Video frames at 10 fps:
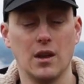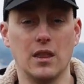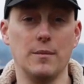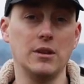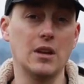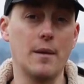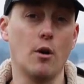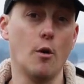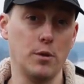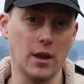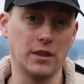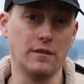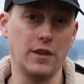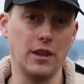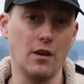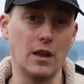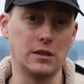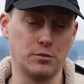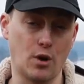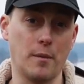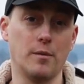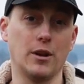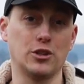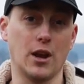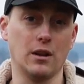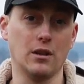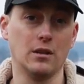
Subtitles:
In the meantime, I hope you like the video and subscribe to my channel.